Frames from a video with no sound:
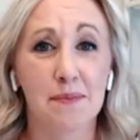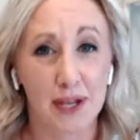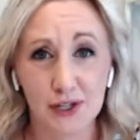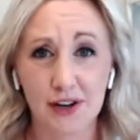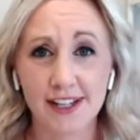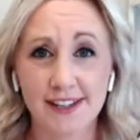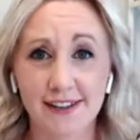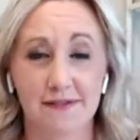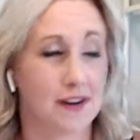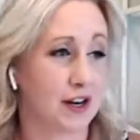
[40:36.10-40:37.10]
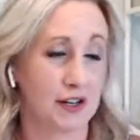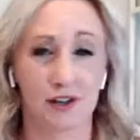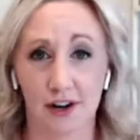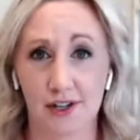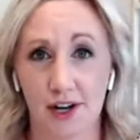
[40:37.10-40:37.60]
Pinterest for
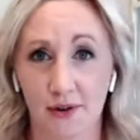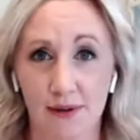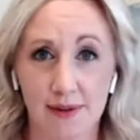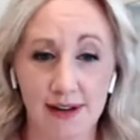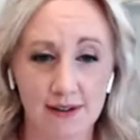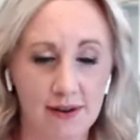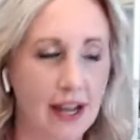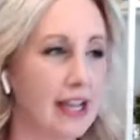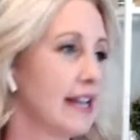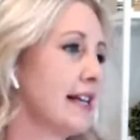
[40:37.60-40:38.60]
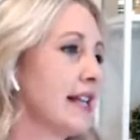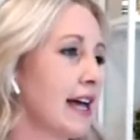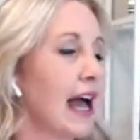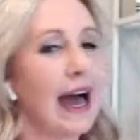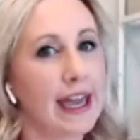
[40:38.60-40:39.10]
construction equipment, right?
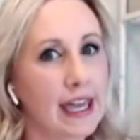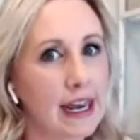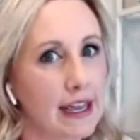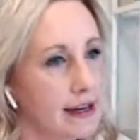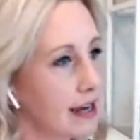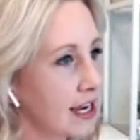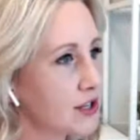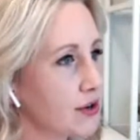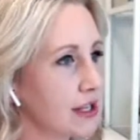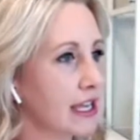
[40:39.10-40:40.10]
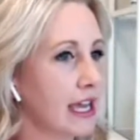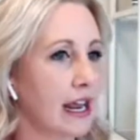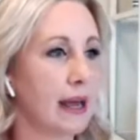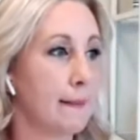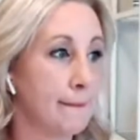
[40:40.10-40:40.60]
Like, I get it. I totally get
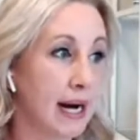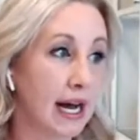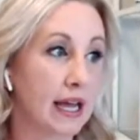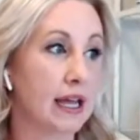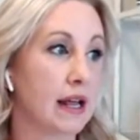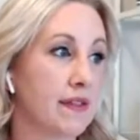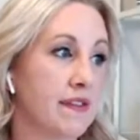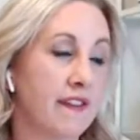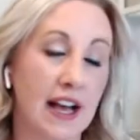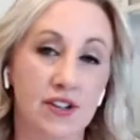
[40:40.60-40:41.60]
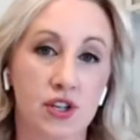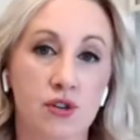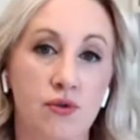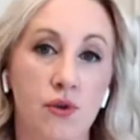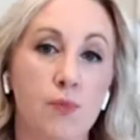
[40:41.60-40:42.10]
it. But the fastest
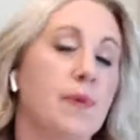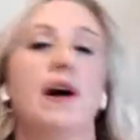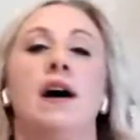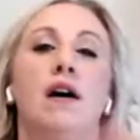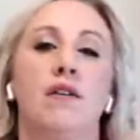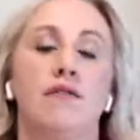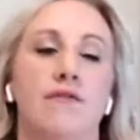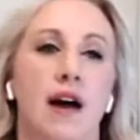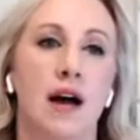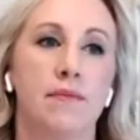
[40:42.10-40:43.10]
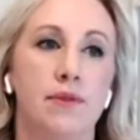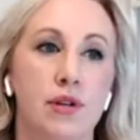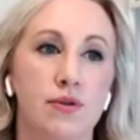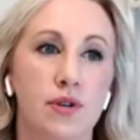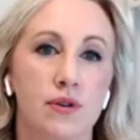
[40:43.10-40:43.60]
group of
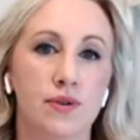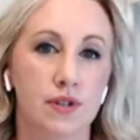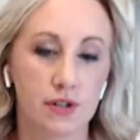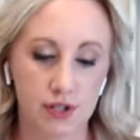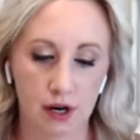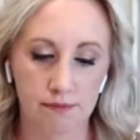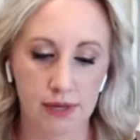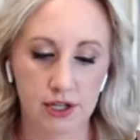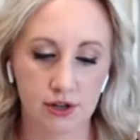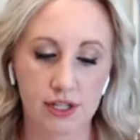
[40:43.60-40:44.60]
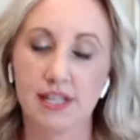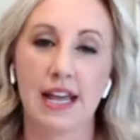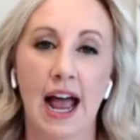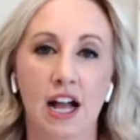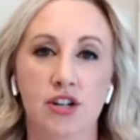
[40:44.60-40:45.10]
new users on Pinterest is
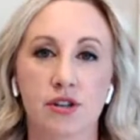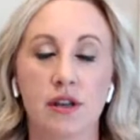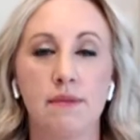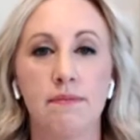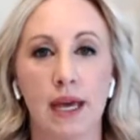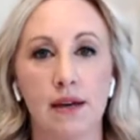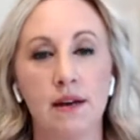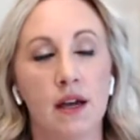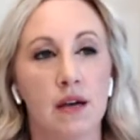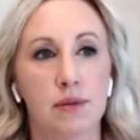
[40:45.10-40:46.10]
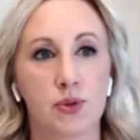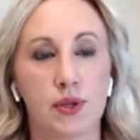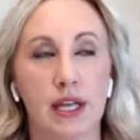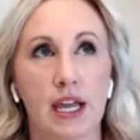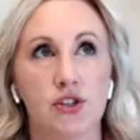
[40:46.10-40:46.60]
actually men
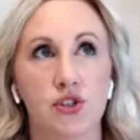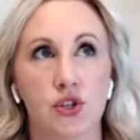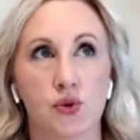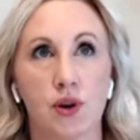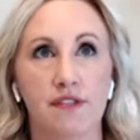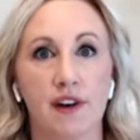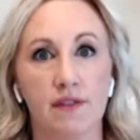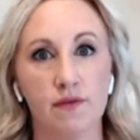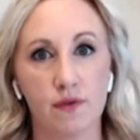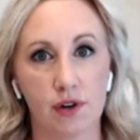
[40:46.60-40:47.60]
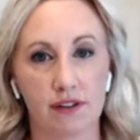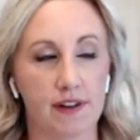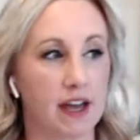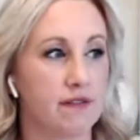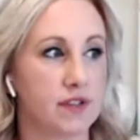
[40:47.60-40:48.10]
between the ages of 25 and
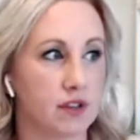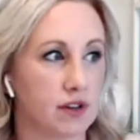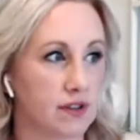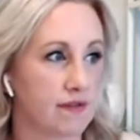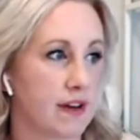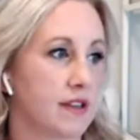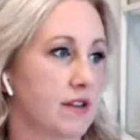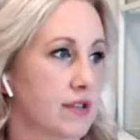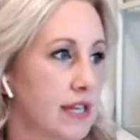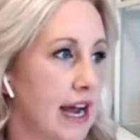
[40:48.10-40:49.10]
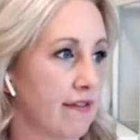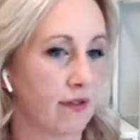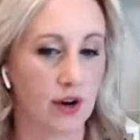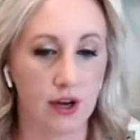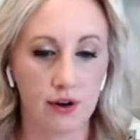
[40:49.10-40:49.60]
45. So there's a fun little stat
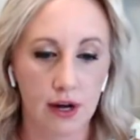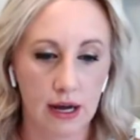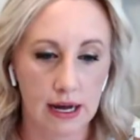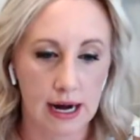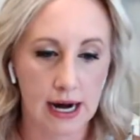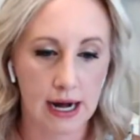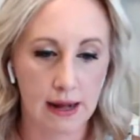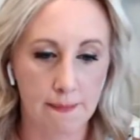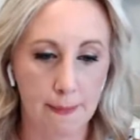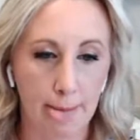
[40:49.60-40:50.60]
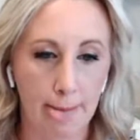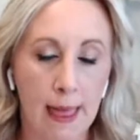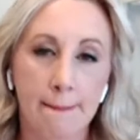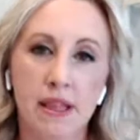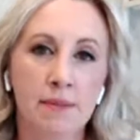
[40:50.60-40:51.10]
for you. But
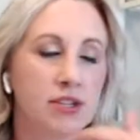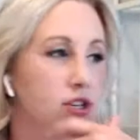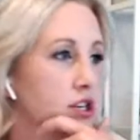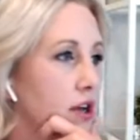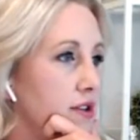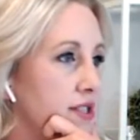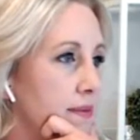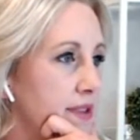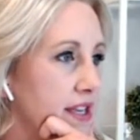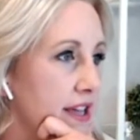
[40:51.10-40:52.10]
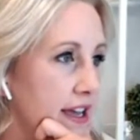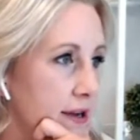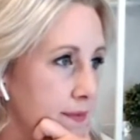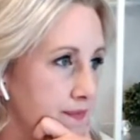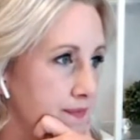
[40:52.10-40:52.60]
let me just show you something like,
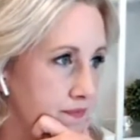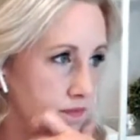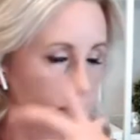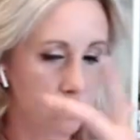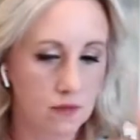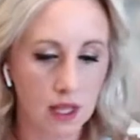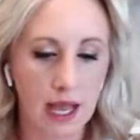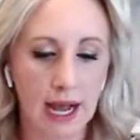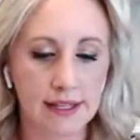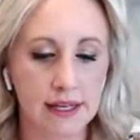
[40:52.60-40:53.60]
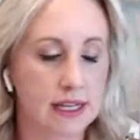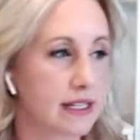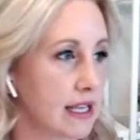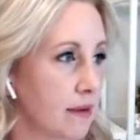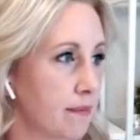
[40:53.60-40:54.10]
as an
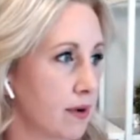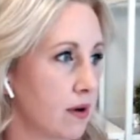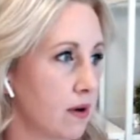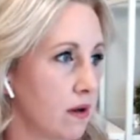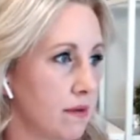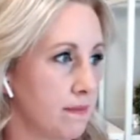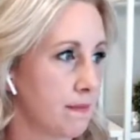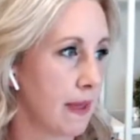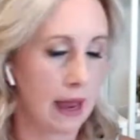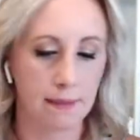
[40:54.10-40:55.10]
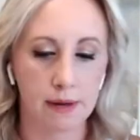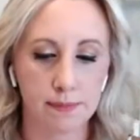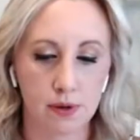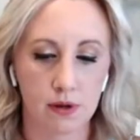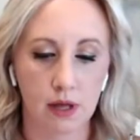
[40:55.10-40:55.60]
example, I'm going to
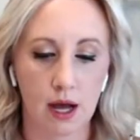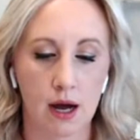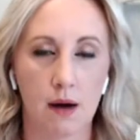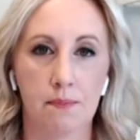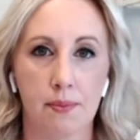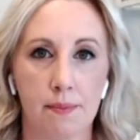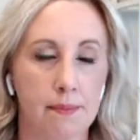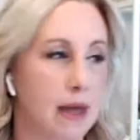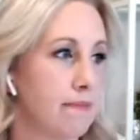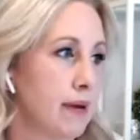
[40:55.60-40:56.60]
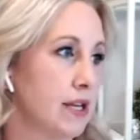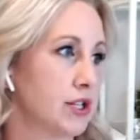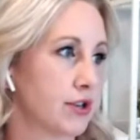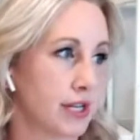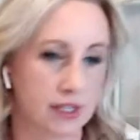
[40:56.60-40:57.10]
pull up my
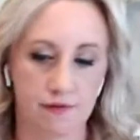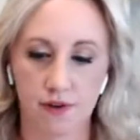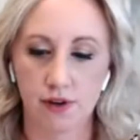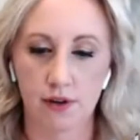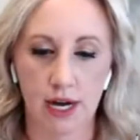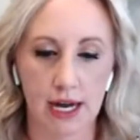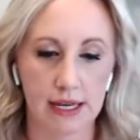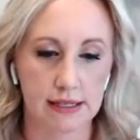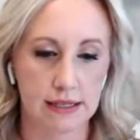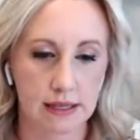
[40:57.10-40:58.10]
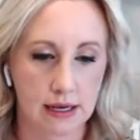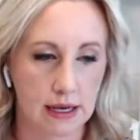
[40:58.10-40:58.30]
Pinterest for you guys.